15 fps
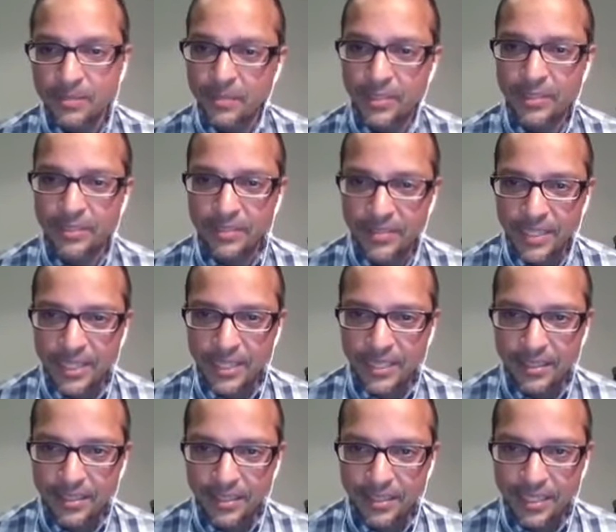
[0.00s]
part of your
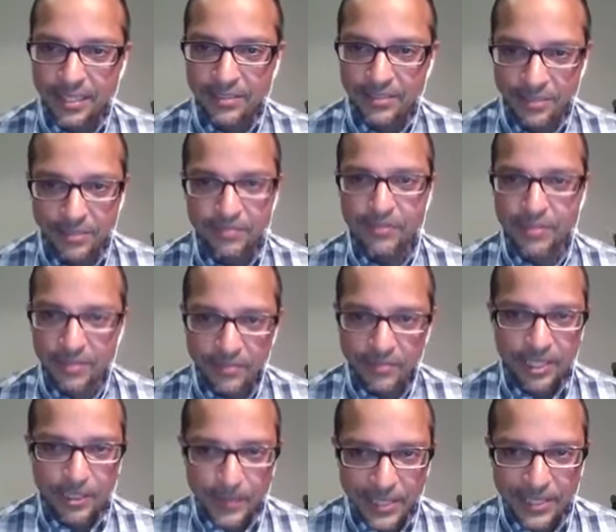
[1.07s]
diet and how it's good for the
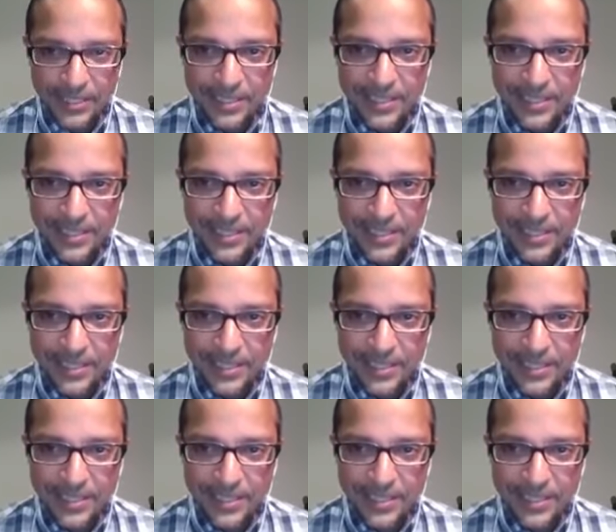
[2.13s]
environment.